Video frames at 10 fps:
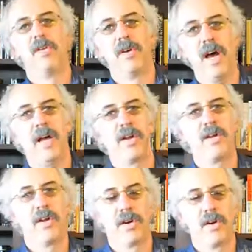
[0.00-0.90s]
You are not
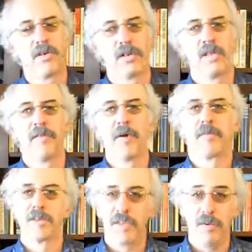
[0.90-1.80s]
here on earth to live
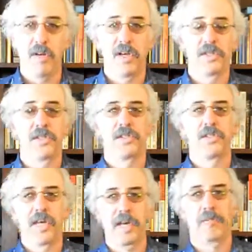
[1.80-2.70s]
up to someone else's
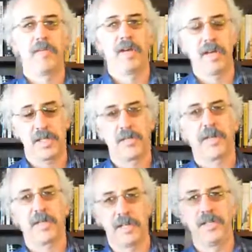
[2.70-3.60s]

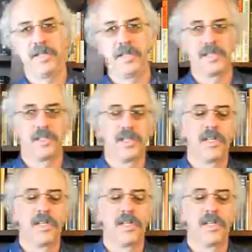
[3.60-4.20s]
expectations.